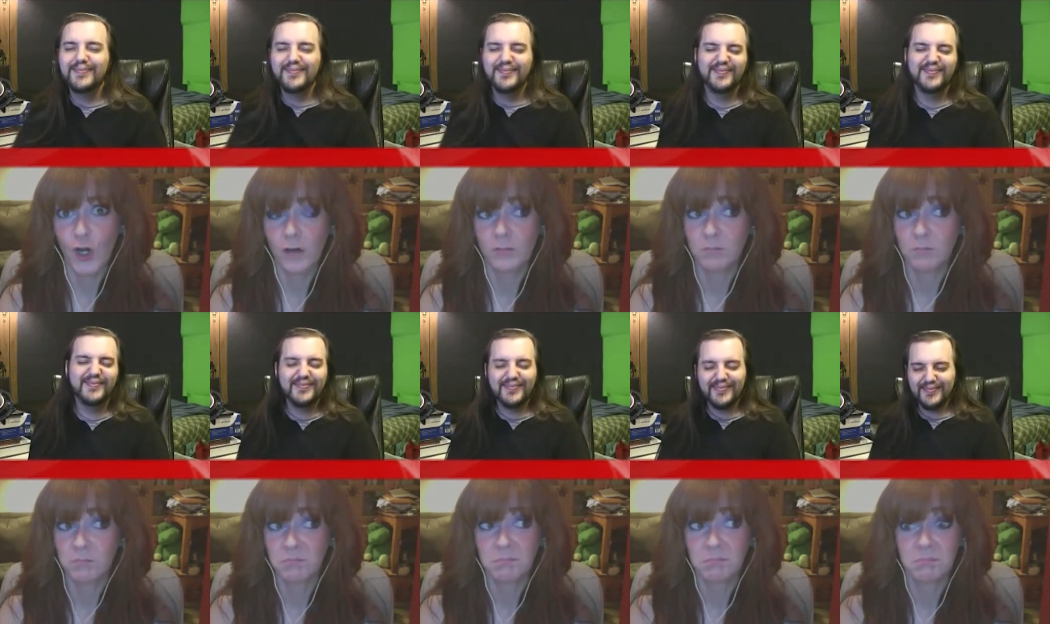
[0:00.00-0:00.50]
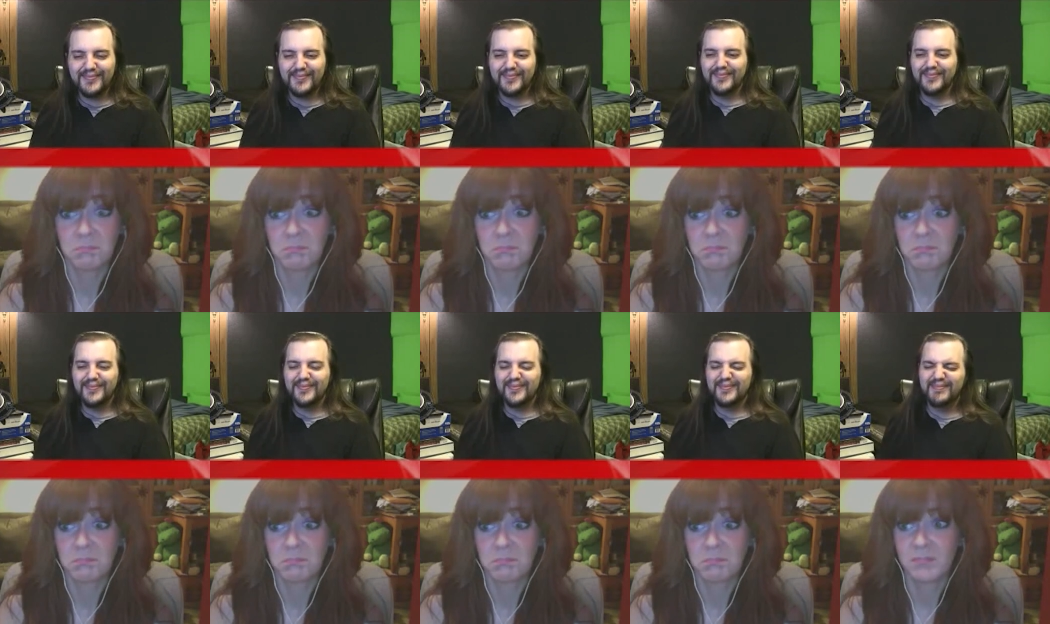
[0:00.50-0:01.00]

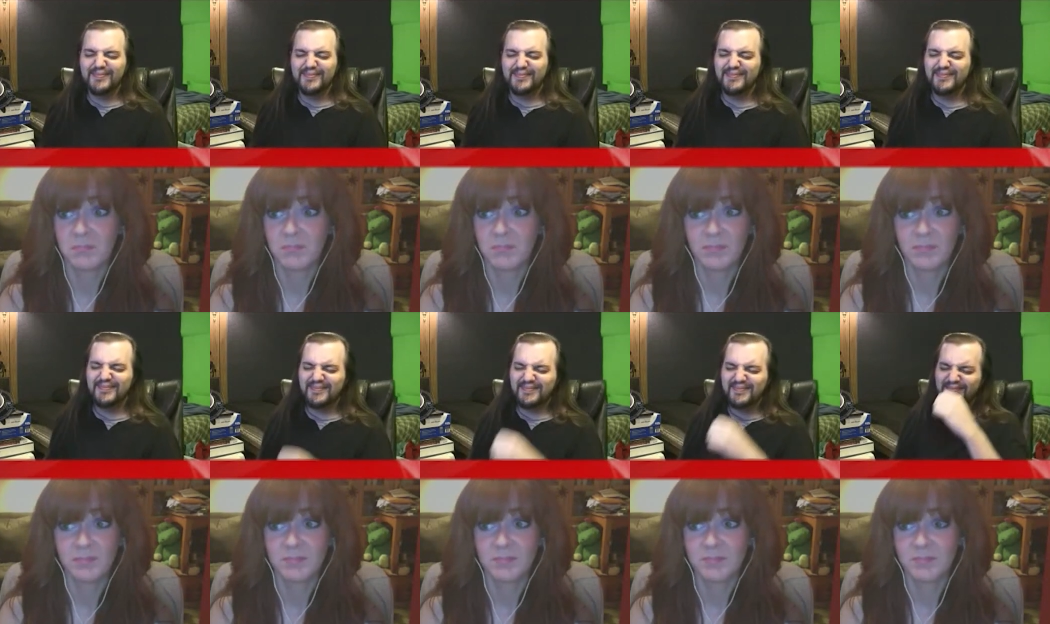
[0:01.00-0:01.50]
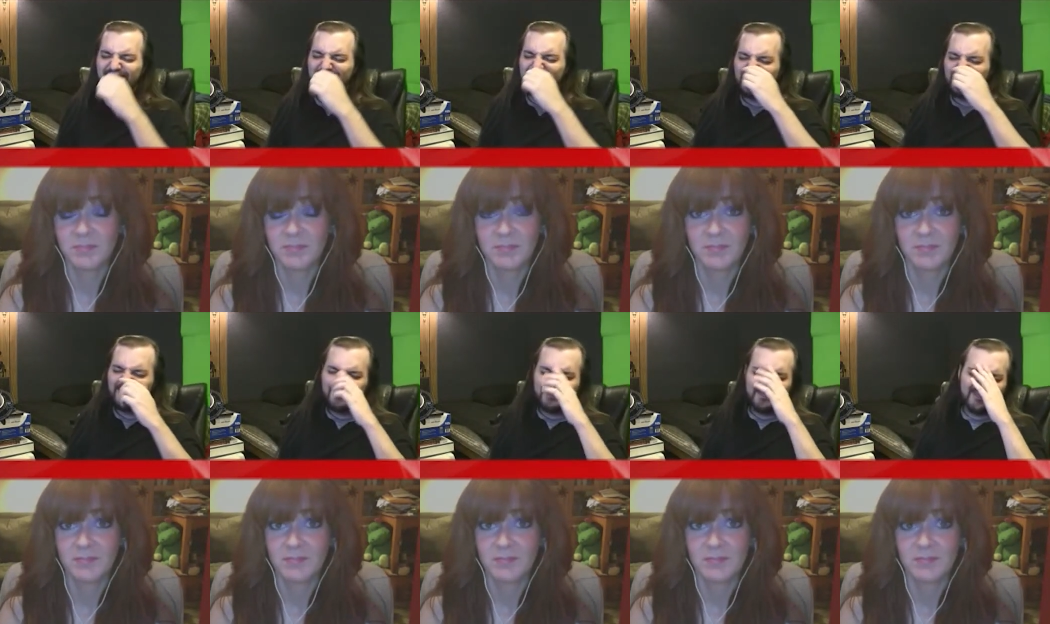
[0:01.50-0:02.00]

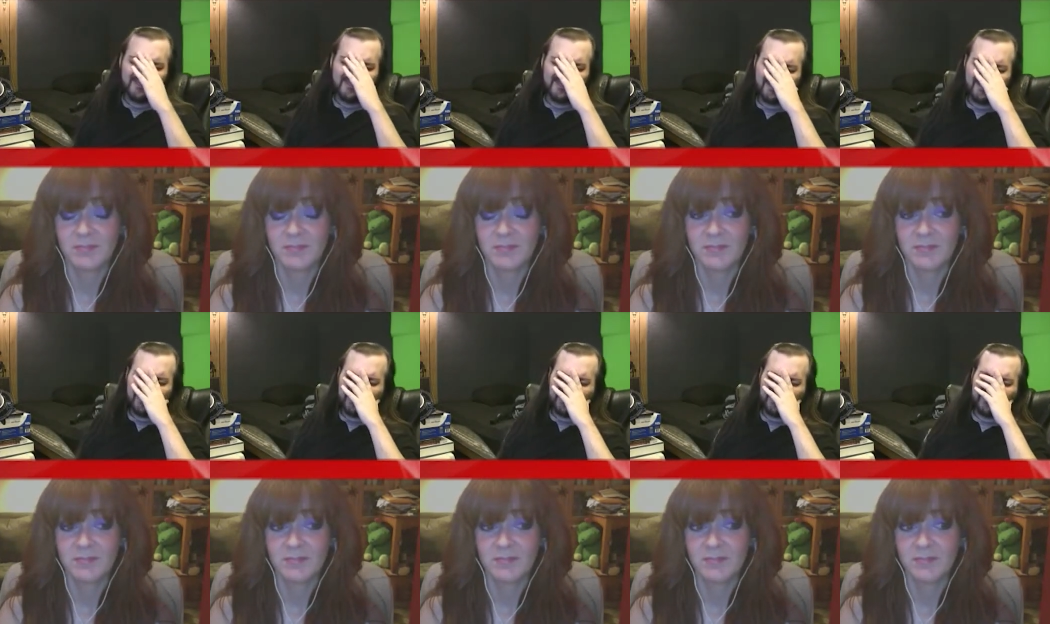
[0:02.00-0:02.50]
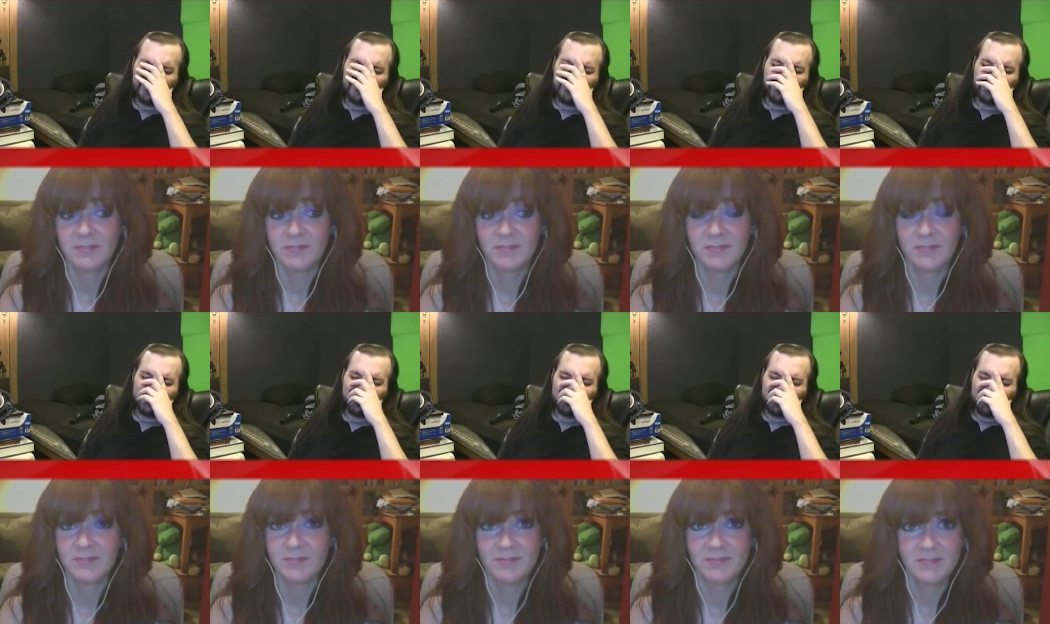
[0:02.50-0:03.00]

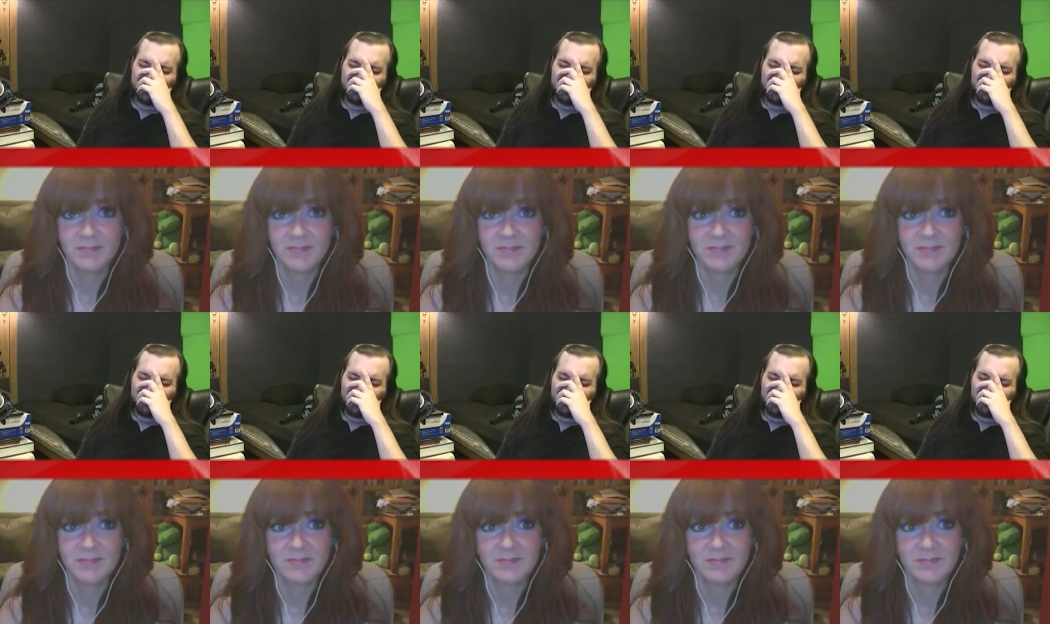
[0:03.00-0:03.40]
Nobody speaks.